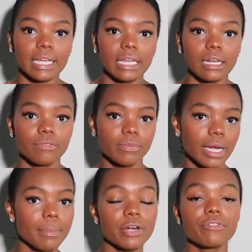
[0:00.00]
get
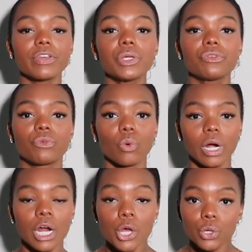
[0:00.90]
a better feel
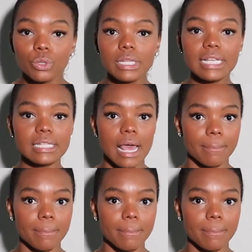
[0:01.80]
for who these